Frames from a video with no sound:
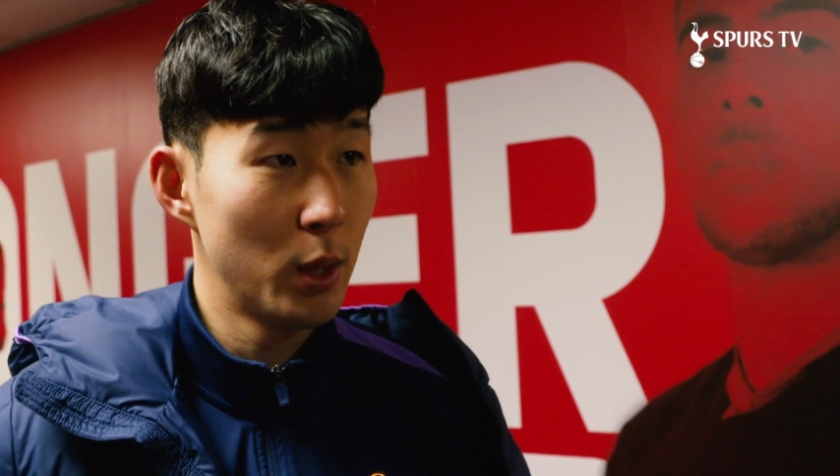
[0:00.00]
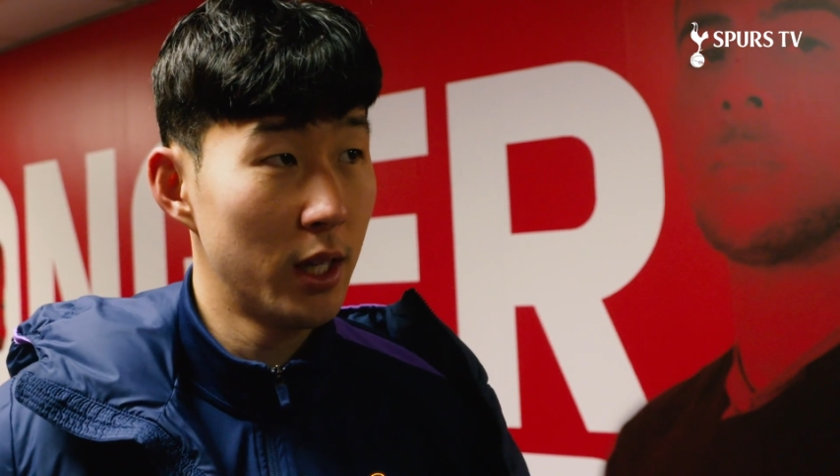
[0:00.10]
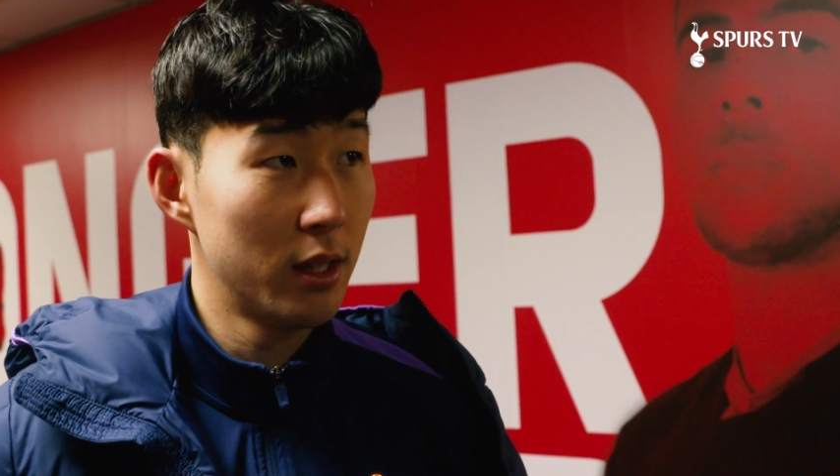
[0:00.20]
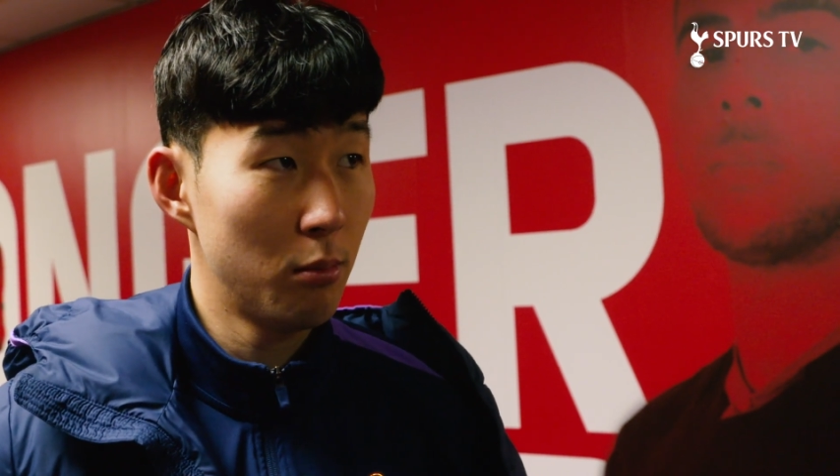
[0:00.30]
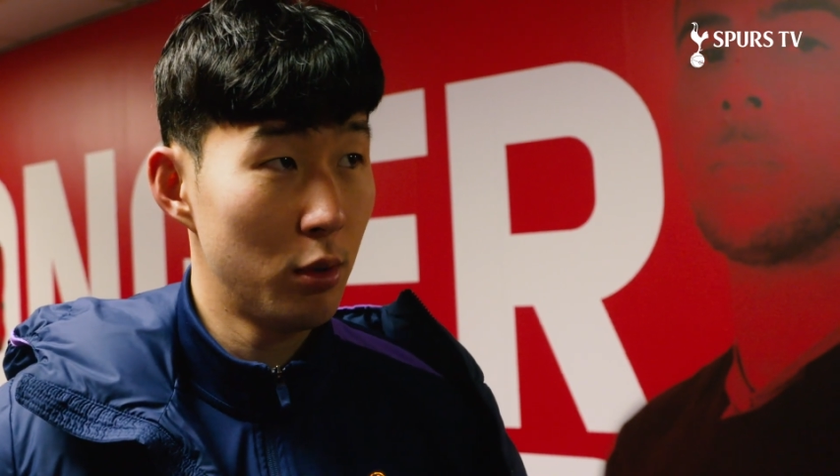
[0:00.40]
We
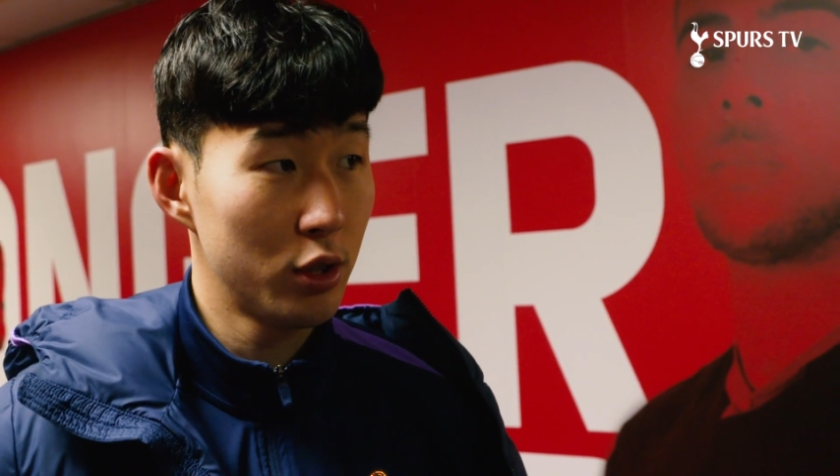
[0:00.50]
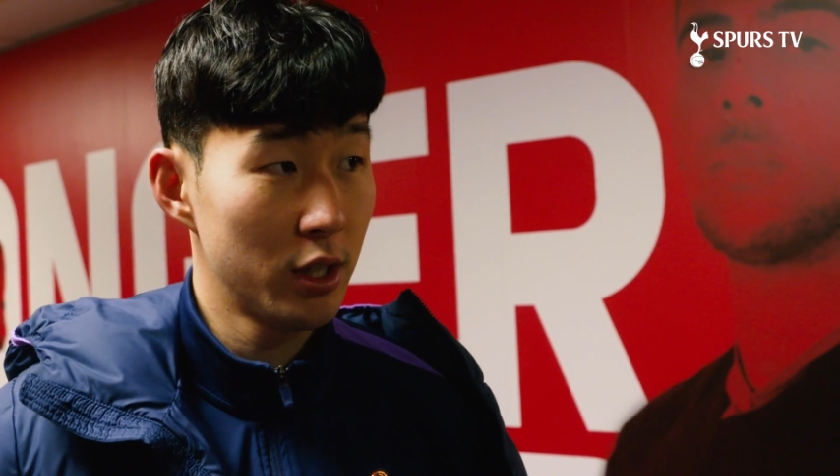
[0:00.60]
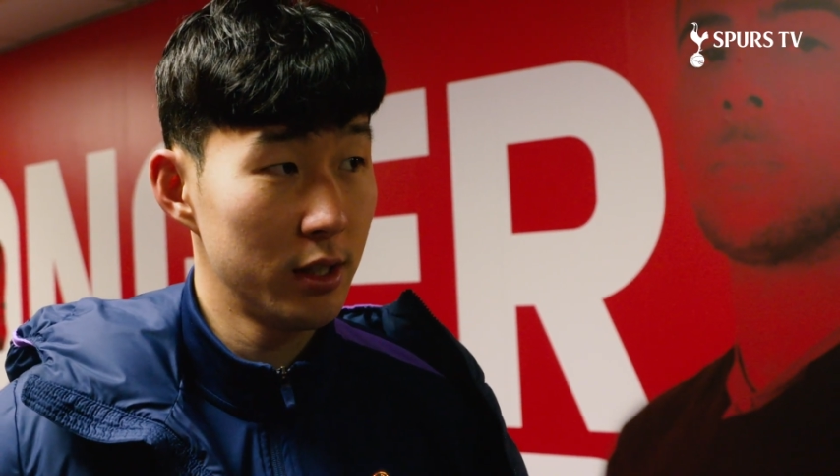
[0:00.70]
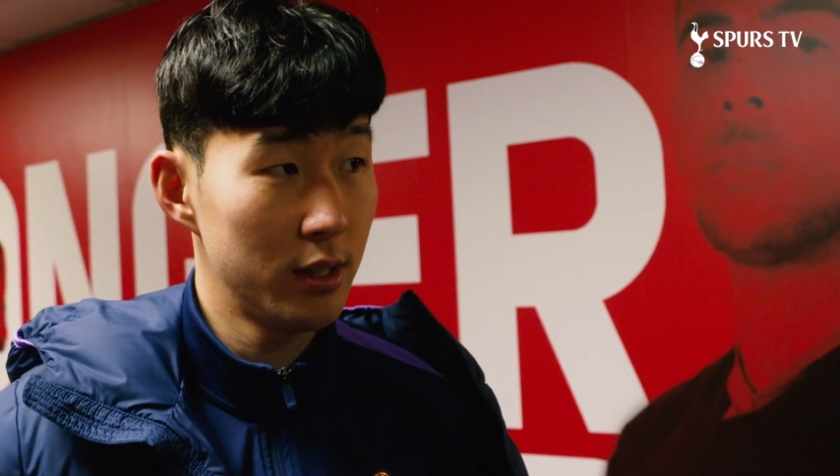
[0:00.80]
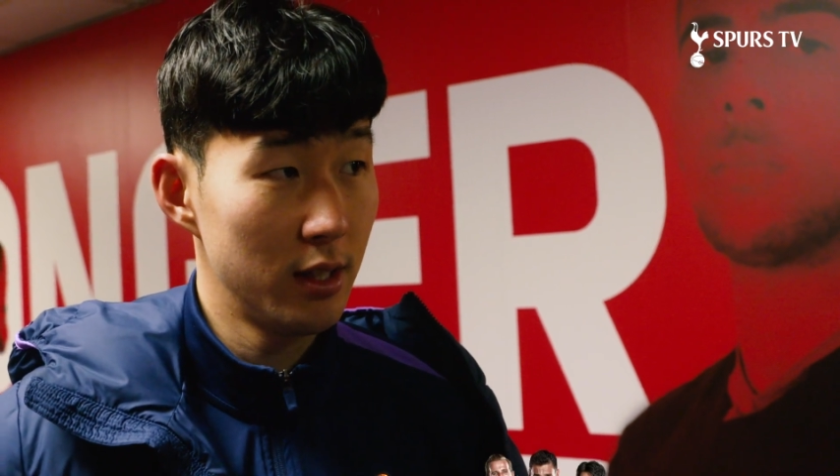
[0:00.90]
had more
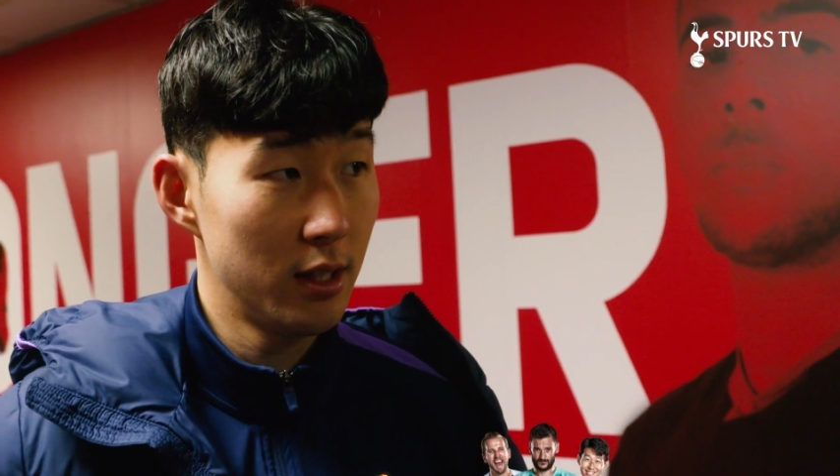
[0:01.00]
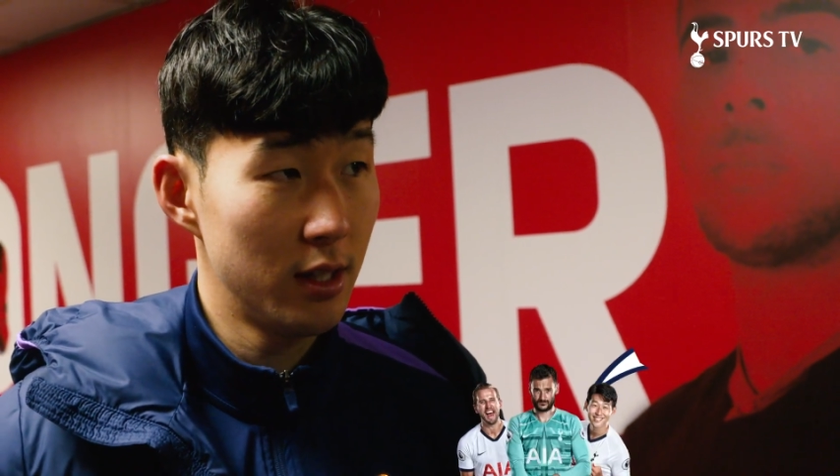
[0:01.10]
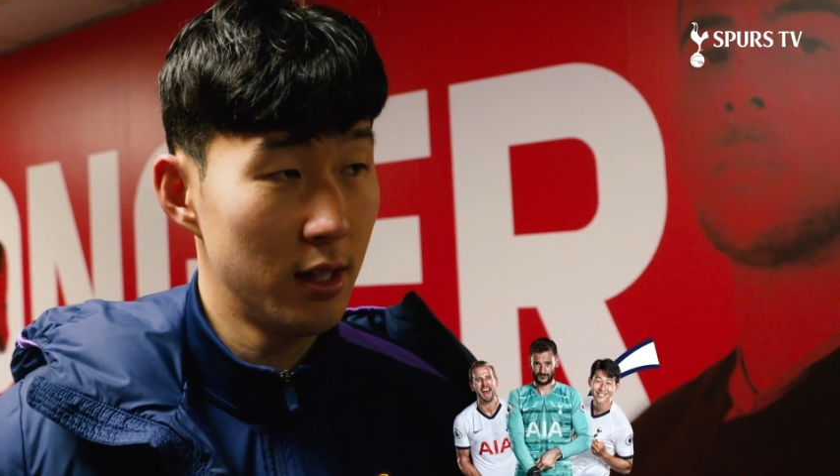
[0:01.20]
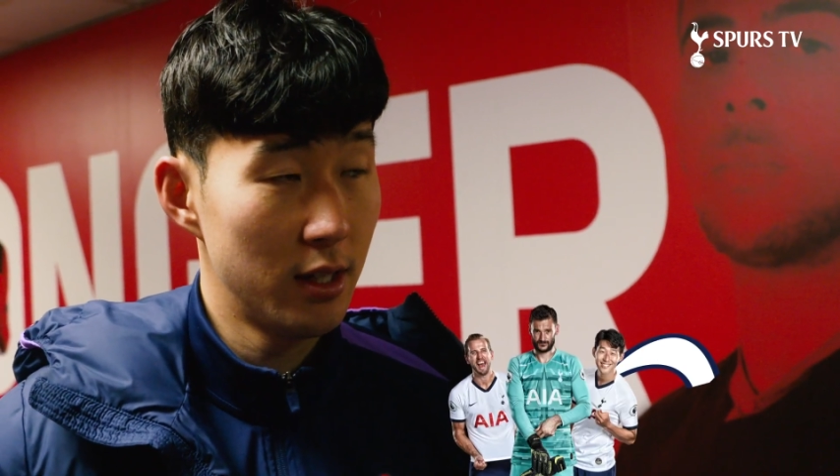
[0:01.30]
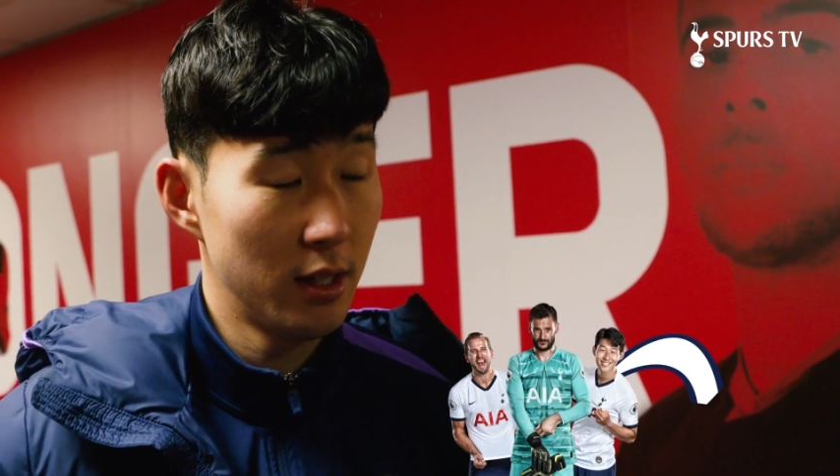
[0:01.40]
chance than
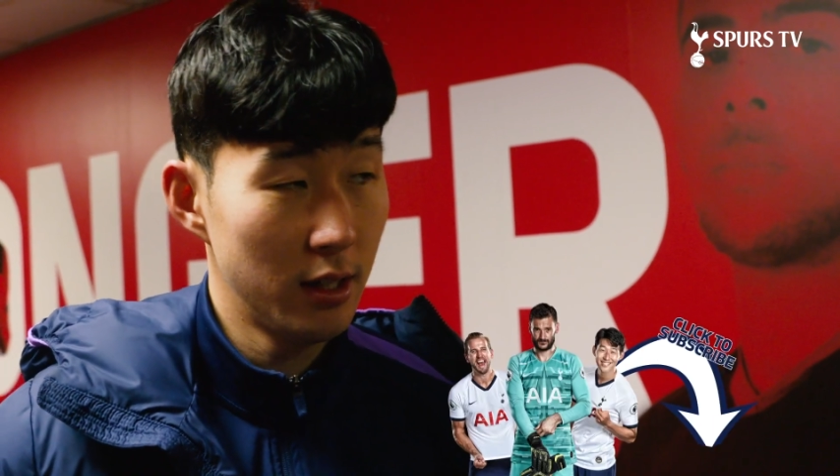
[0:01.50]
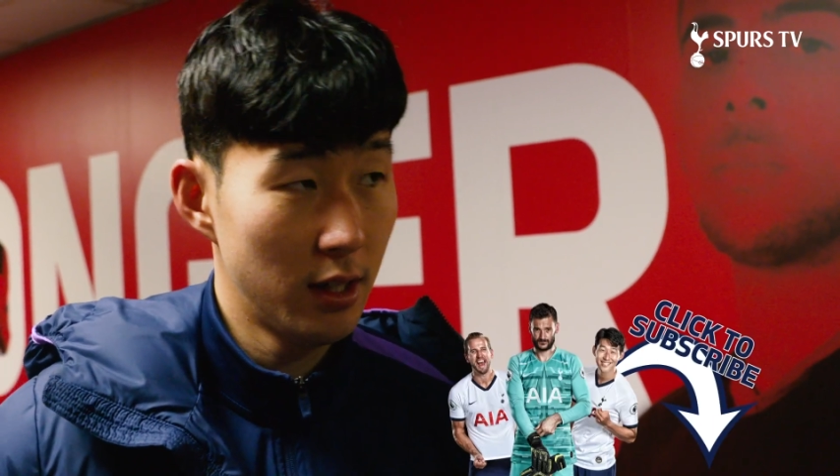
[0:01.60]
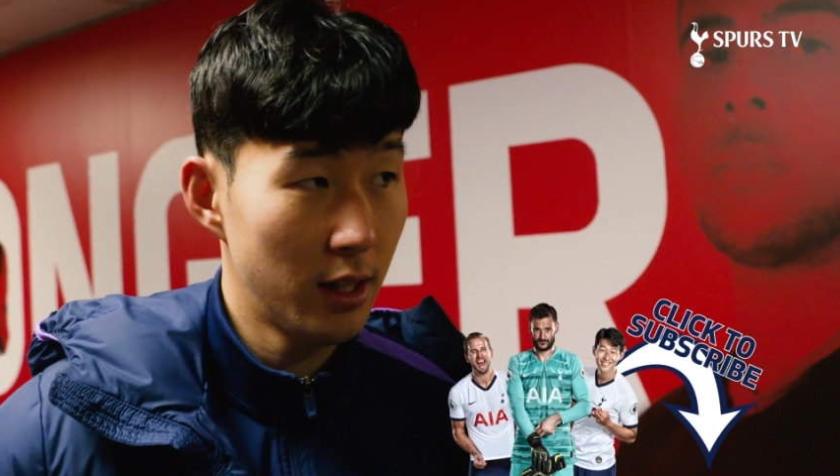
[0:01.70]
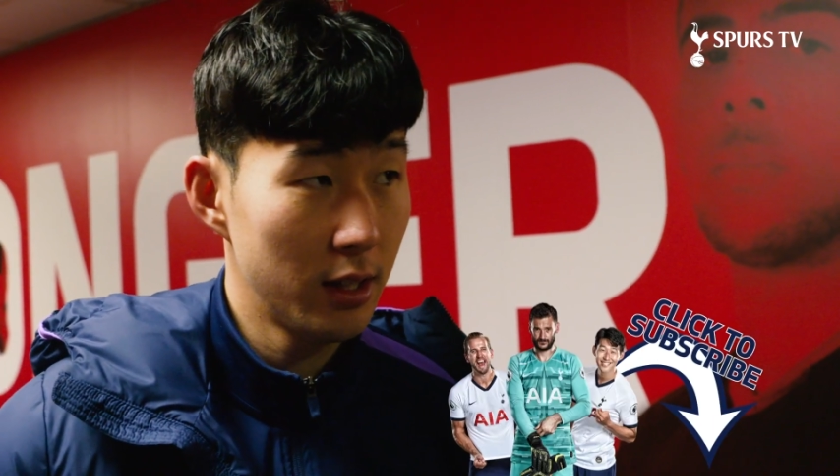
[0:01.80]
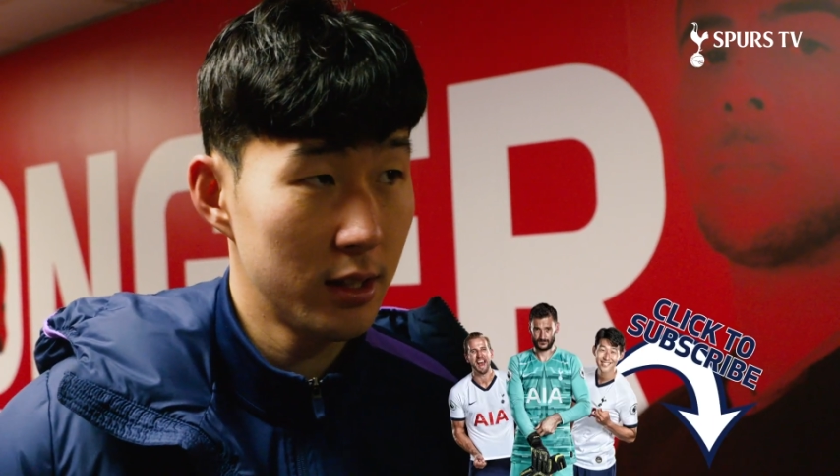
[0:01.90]

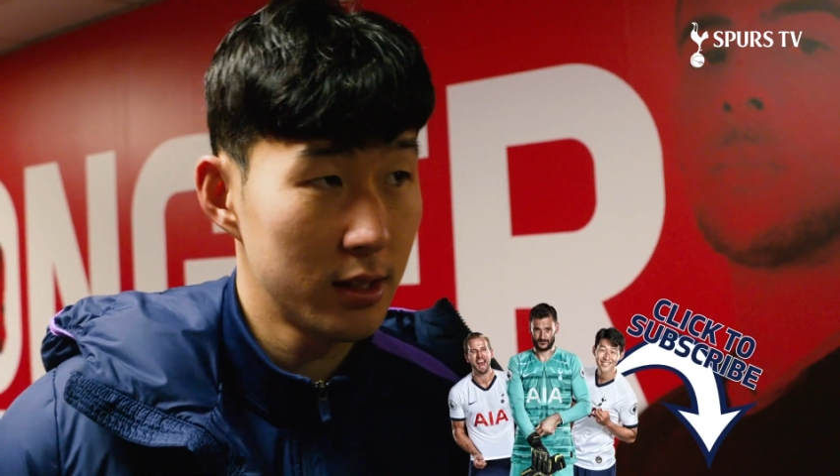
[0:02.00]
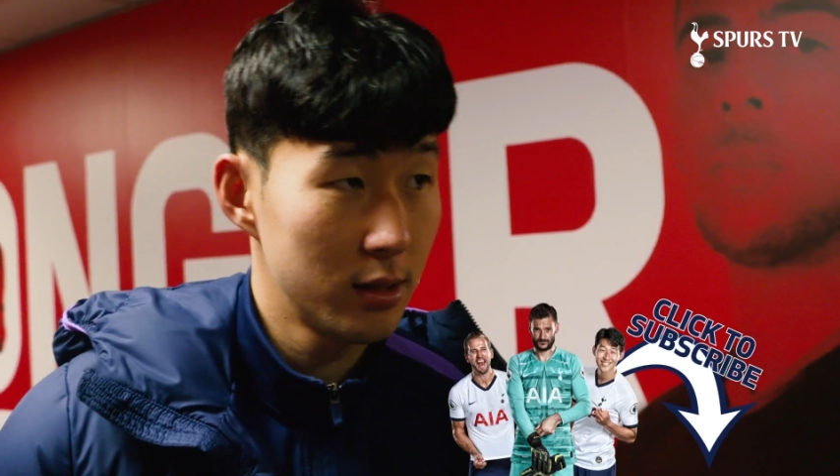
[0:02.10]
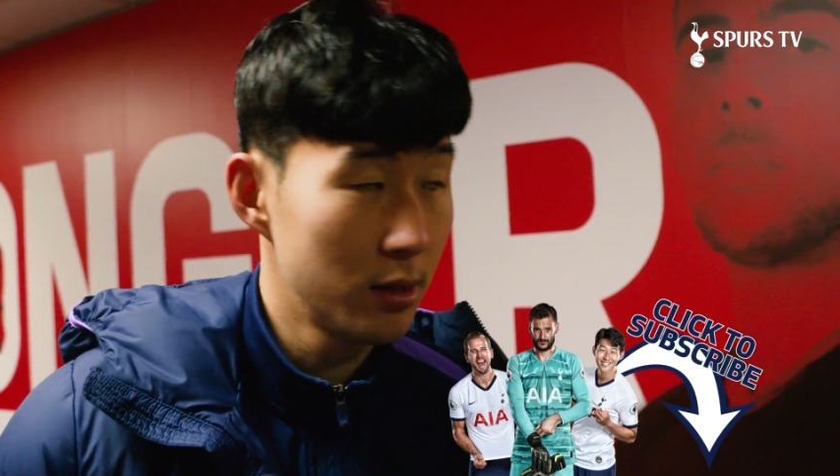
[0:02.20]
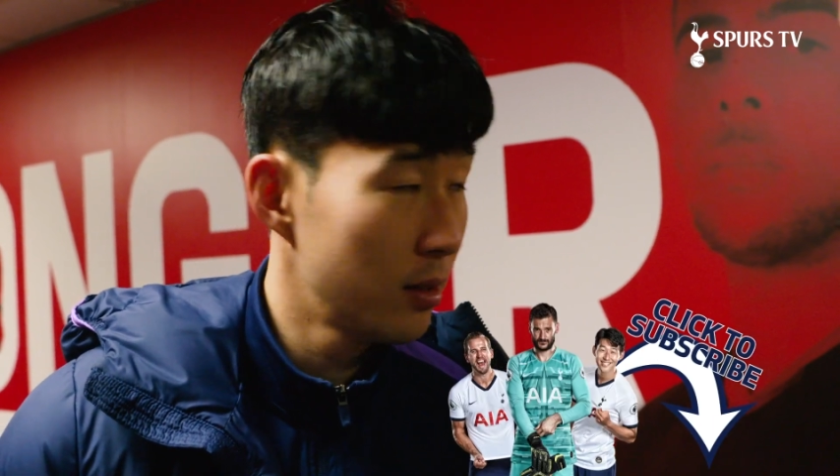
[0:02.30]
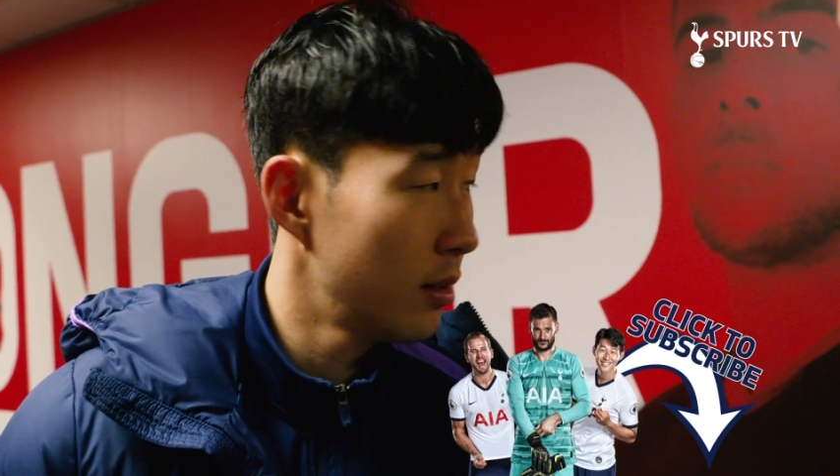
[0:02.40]
the others.
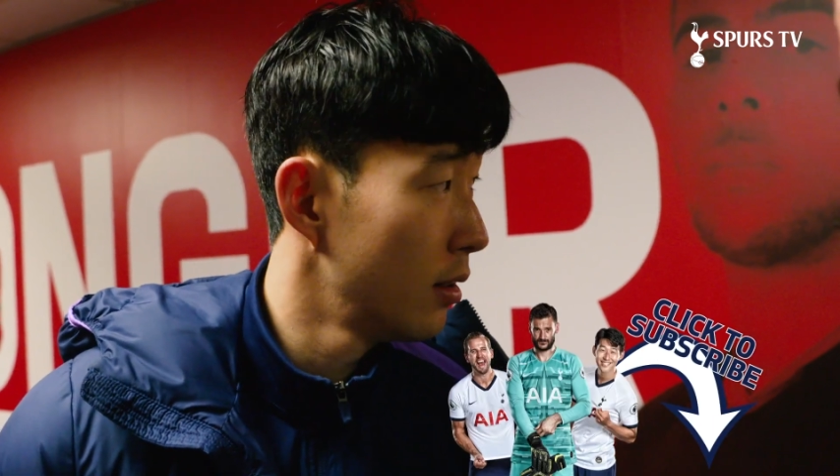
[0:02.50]
So.